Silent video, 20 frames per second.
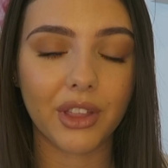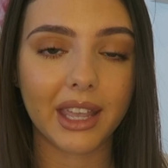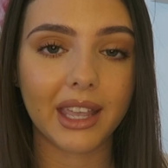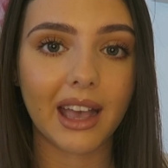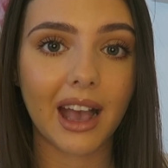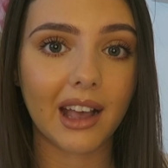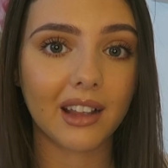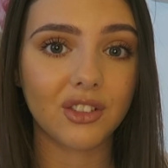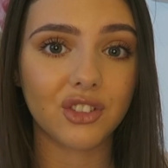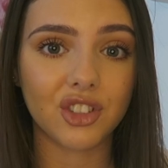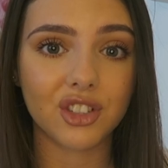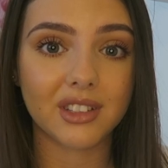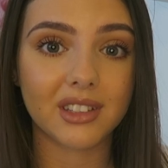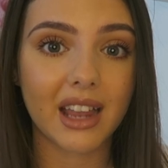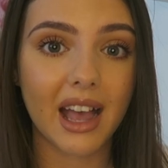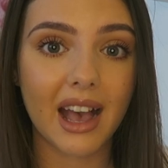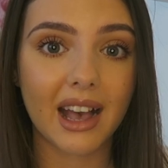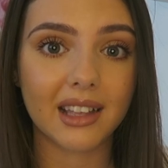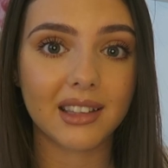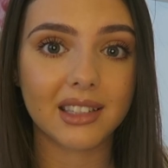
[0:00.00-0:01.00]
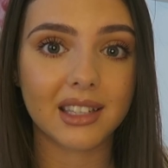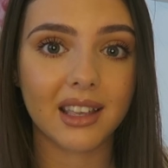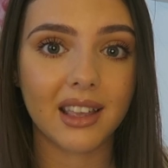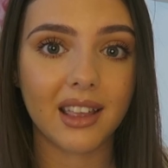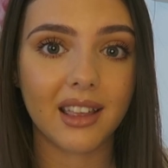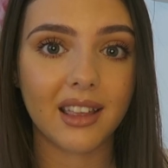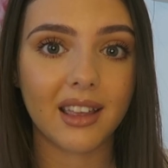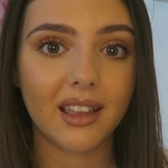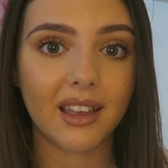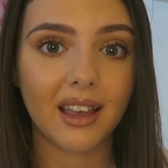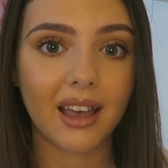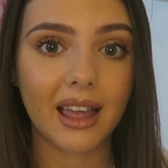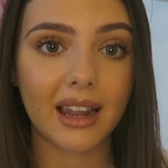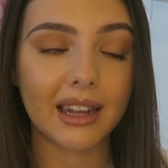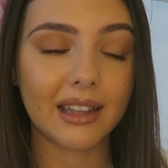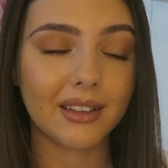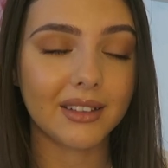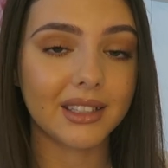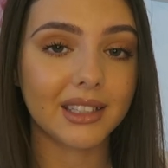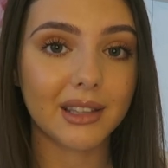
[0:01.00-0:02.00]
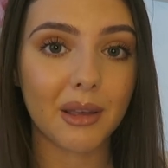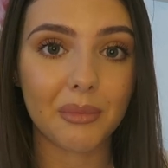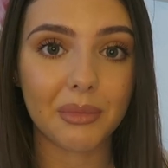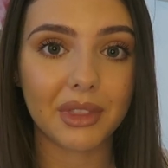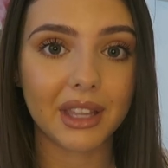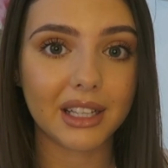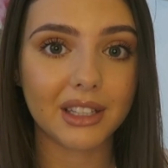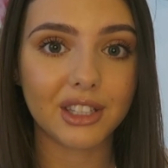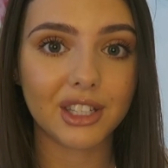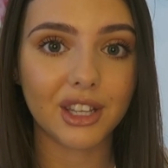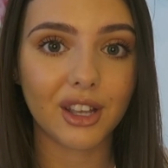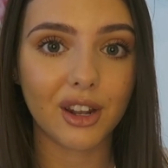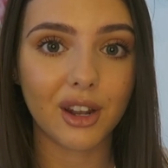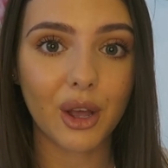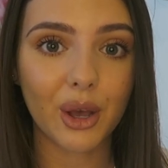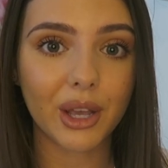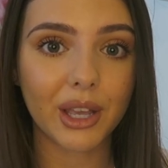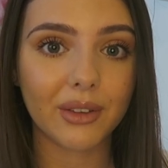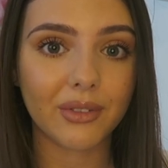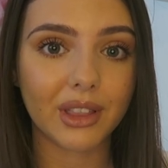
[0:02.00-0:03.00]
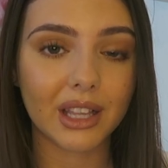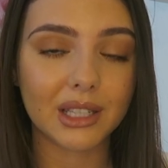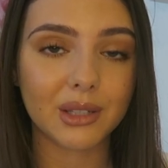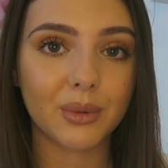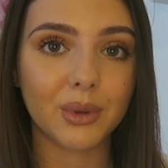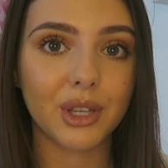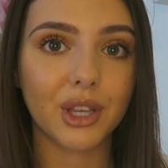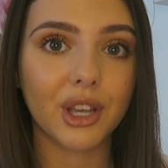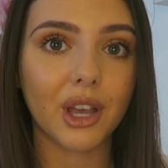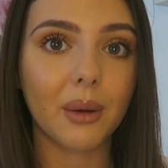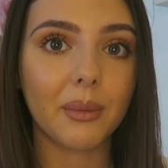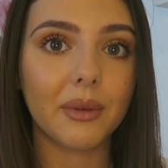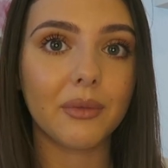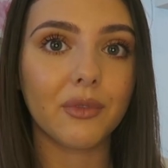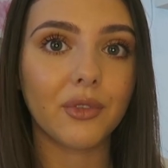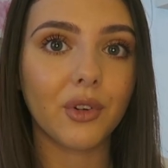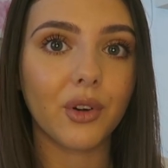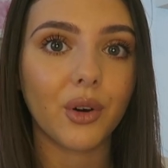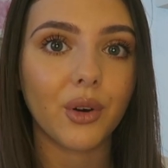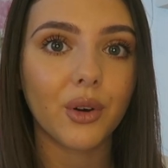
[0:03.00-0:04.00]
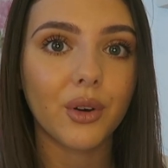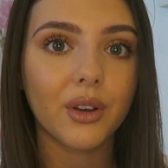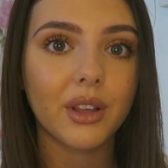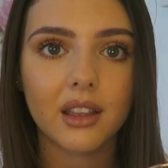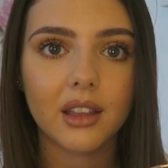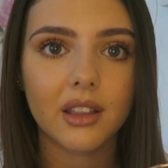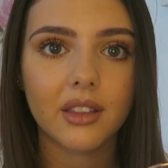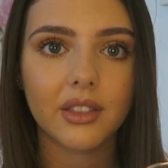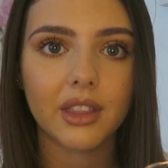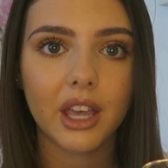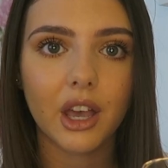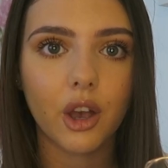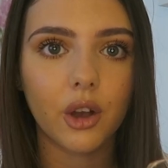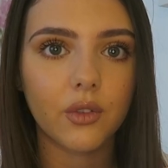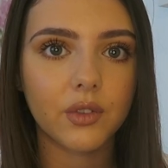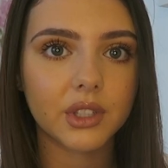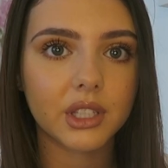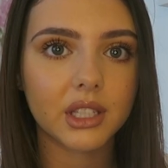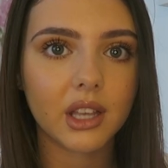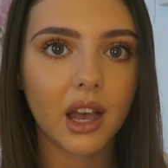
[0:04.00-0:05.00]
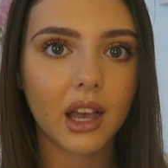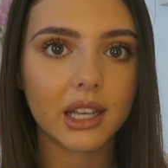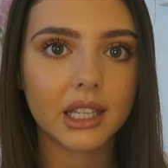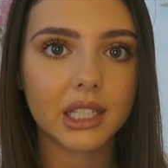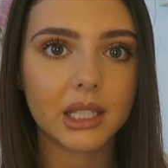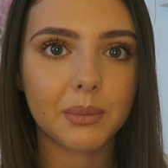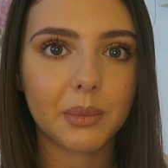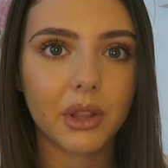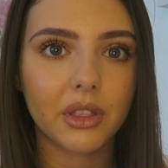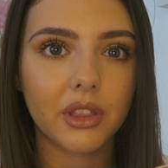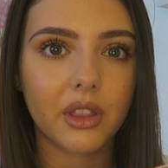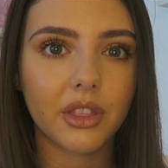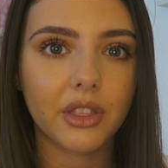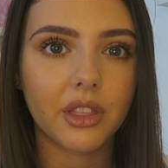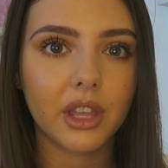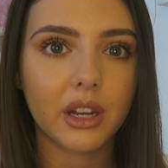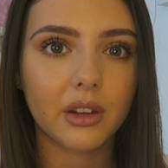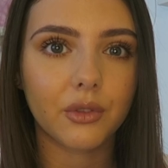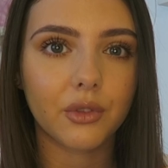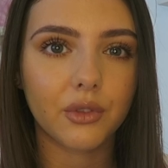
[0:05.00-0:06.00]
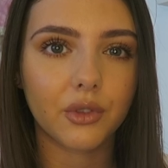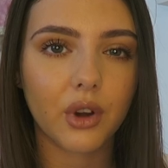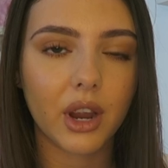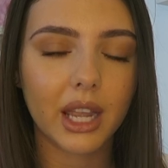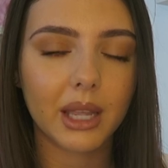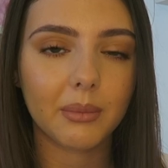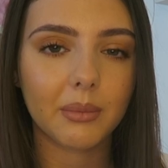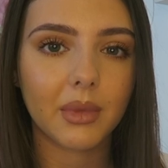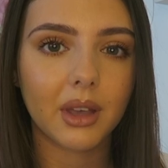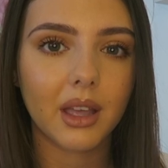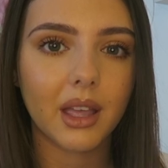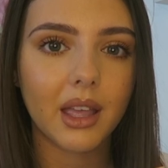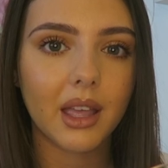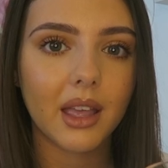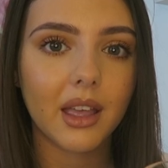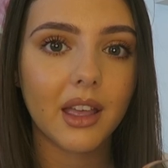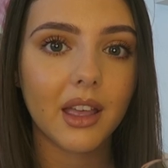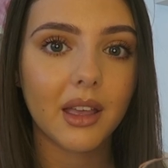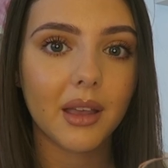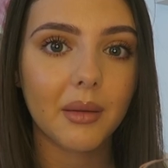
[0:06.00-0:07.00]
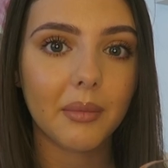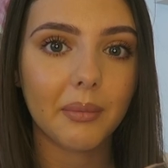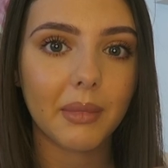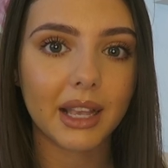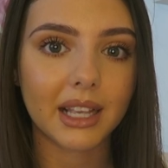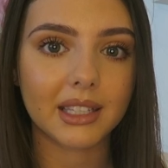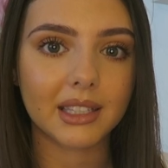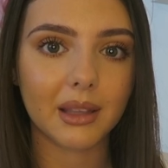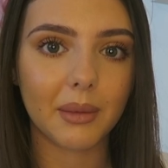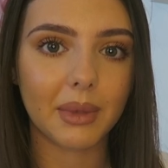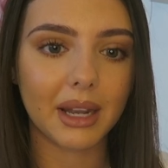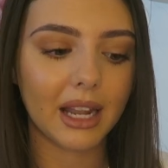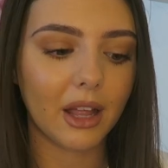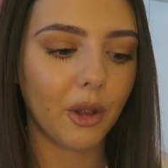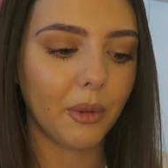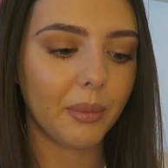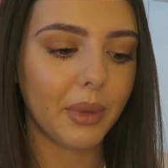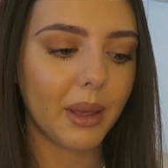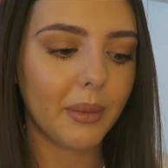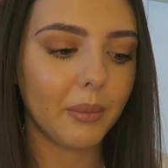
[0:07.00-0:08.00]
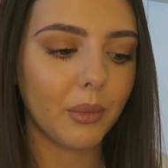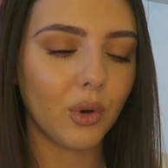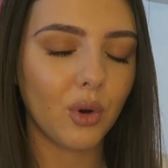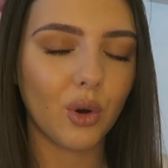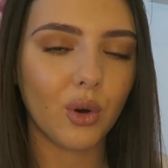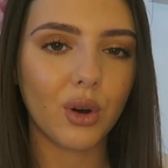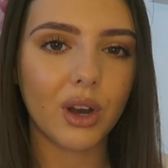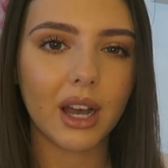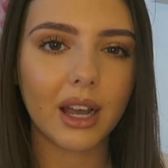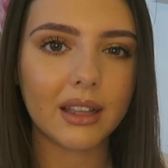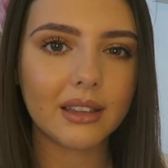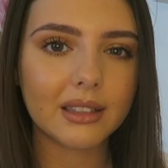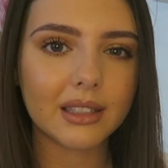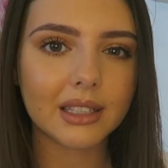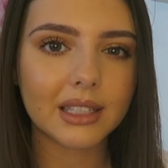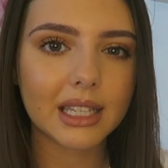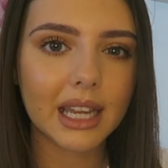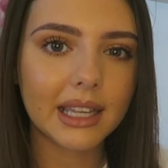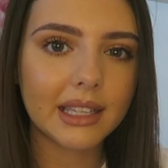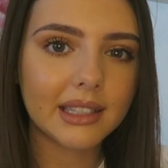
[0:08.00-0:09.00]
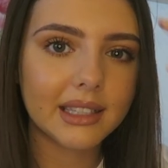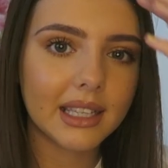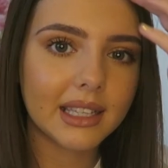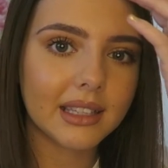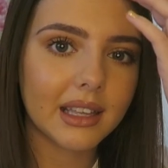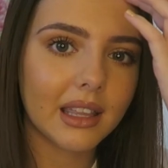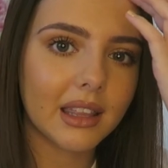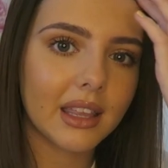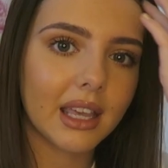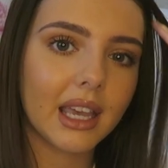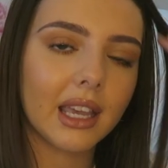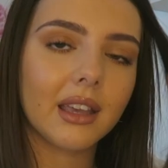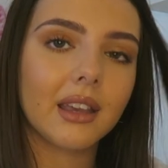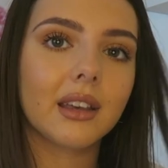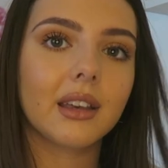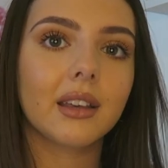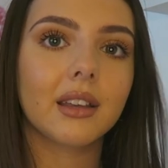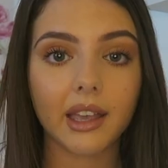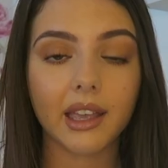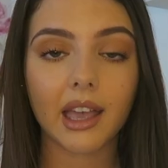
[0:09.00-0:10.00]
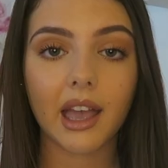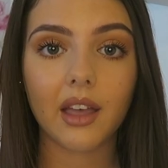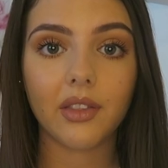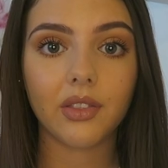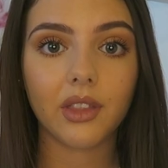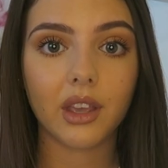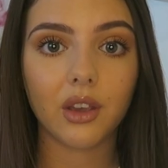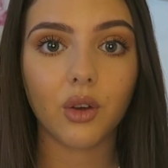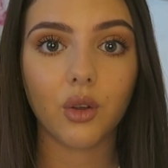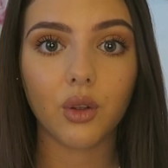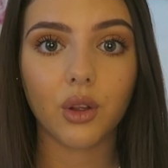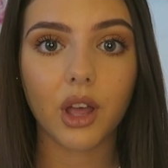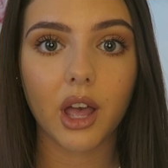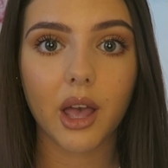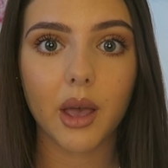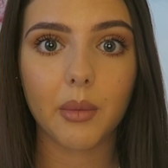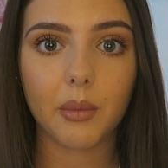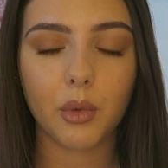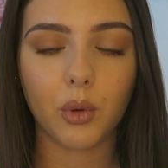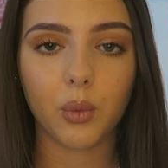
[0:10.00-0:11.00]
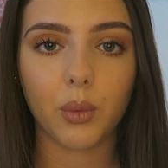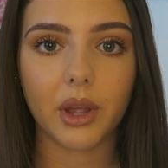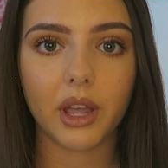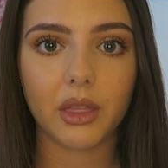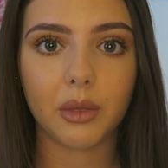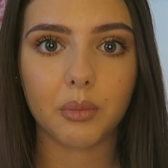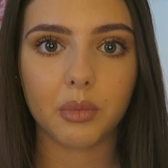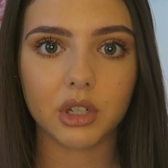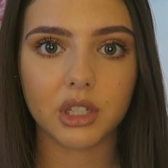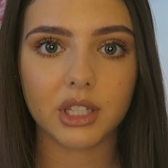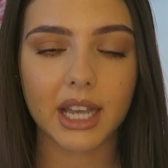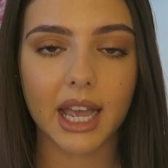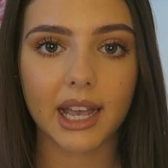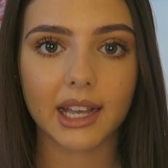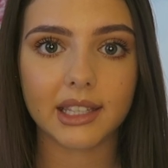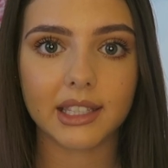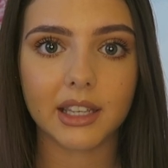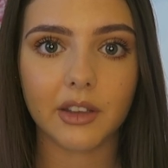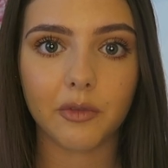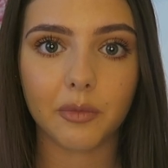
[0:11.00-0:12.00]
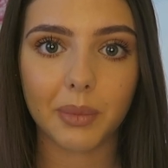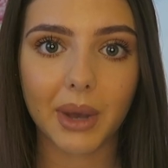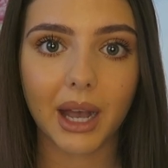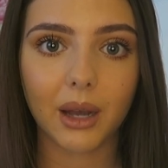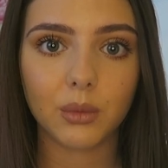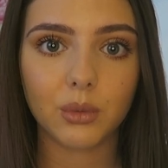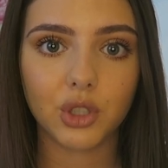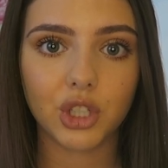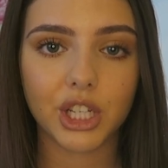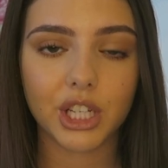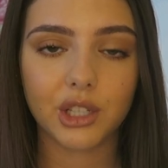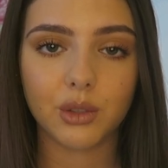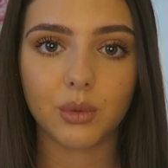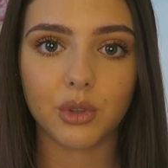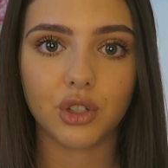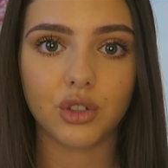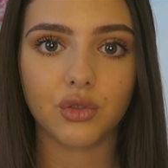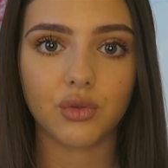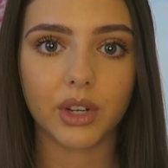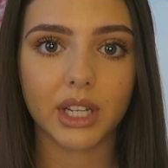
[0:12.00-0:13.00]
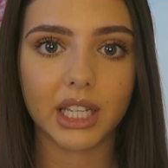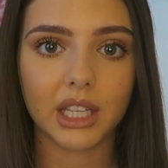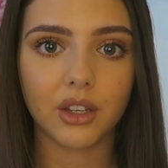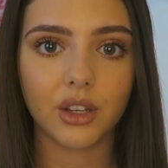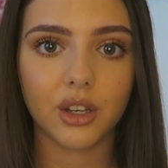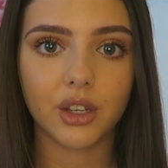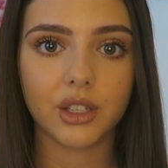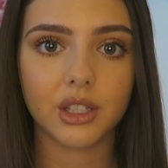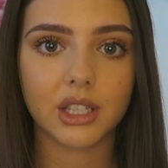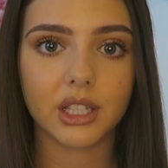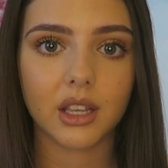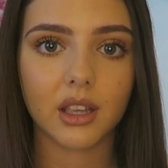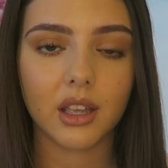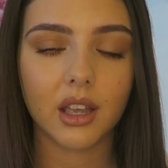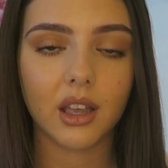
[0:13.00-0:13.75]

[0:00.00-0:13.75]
They can just add a little something to your look if that's what you're going for. They're oversized, but the thin frame makes them a little bit more understated, I think. Again, they all come with protective pouches, which is really good.